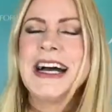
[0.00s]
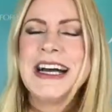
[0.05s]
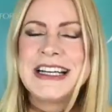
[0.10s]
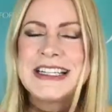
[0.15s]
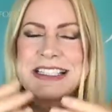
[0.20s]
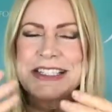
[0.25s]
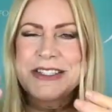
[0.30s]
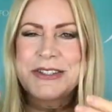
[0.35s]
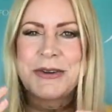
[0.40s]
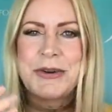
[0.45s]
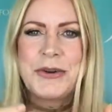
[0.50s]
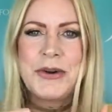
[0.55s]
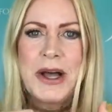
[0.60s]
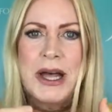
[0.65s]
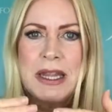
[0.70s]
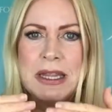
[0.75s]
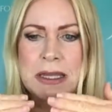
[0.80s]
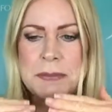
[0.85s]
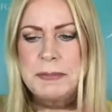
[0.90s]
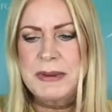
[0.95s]
So
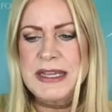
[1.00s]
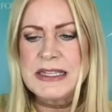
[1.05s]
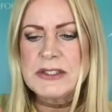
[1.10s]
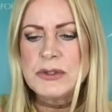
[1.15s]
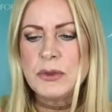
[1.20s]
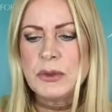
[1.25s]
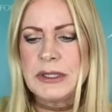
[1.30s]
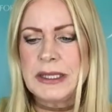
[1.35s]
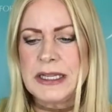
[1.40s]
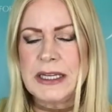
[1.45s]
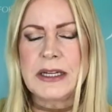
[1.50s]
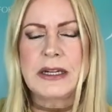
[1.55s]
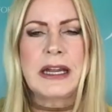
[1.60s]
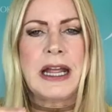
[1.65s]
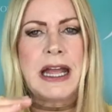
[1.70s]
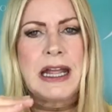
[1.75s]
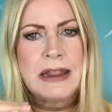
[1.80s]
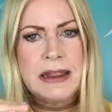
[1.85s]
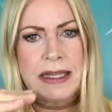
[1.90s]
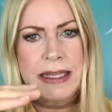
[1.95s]
the basal layer
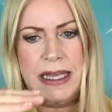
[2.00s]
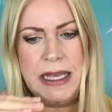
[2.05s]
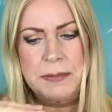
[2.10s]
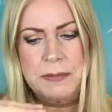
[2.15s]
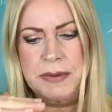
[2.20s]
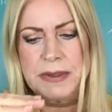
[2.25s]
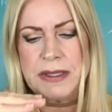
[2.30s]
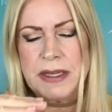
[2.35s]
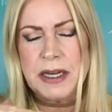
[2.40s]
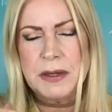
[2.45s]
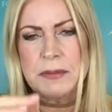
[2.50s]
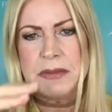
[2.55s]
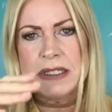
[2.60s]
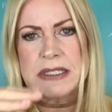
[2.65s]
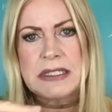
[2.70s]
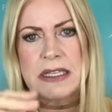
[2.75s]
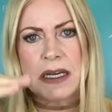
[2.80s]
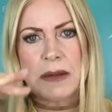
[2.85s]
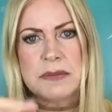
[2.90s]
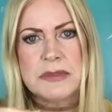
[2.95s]
in the epidermis
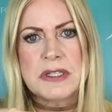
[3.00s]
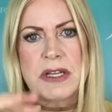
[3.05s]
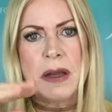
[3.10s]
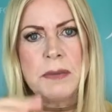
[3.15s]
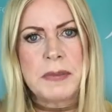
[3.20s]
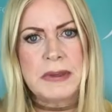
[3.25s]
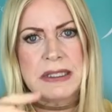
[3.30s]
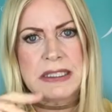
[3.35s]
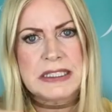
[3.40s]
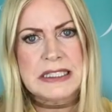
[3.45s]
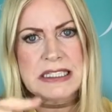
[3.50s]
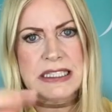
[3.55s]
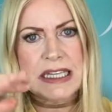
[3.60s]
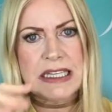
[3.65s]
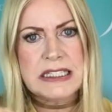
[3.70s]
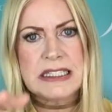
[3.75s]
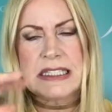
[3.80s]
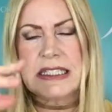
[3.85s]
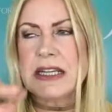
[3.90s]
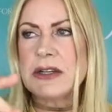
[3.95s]
comes up and the skin
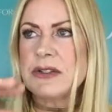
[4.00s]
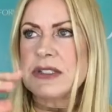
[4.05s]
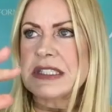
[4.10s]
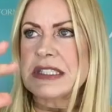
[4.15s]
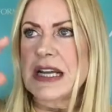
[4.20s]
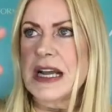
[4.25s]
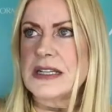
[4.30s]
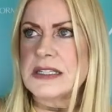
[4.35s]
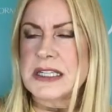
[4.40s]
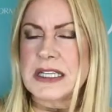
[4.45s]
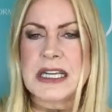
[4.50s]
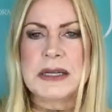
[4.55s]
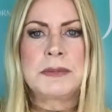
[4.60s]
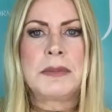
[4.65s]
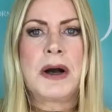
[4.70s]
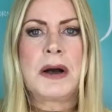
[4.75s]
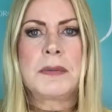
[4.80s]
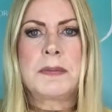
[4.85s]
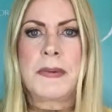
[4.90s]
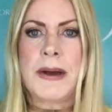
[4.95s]
cells start to come
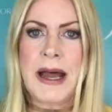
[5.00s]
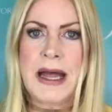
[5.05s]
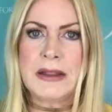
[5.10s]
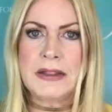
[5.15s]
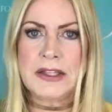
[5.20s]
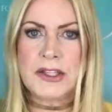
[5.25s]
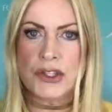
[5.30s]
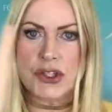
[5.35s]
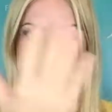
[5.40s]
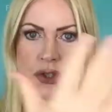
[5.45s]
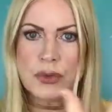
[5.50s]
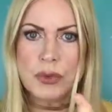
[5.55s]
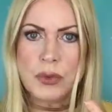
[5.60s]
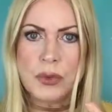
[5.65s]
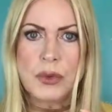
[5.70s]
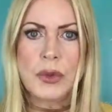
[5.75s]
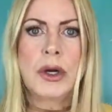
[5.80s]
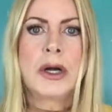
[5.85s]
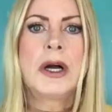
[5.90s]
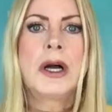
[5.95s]
up and they
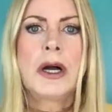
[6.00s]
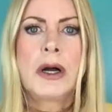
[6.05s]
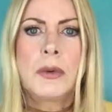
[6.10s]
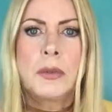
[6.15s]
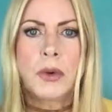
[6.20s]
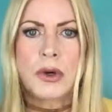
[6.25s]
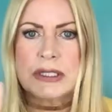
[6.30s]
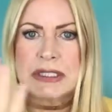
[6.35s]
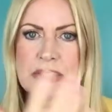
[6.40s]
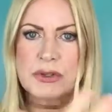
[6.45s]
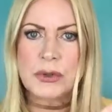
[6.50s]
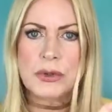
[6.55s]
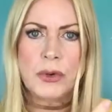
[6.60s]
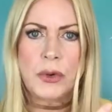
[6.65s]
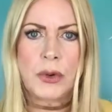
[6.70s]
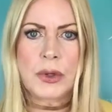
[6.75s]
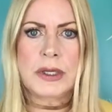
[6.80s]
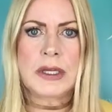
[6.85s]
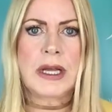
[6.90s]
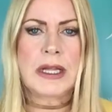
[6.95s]
show what's
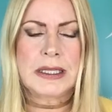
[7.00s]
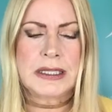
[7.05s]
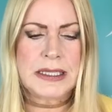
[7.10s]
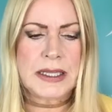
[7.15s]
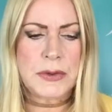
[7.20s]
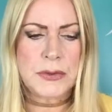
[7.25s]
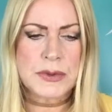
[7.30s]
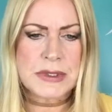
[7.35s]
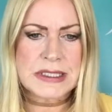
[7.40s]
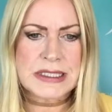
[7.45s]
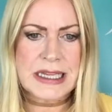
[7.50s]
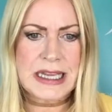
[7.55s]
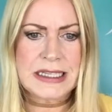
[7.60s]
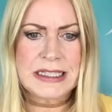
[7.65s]
going on the outside.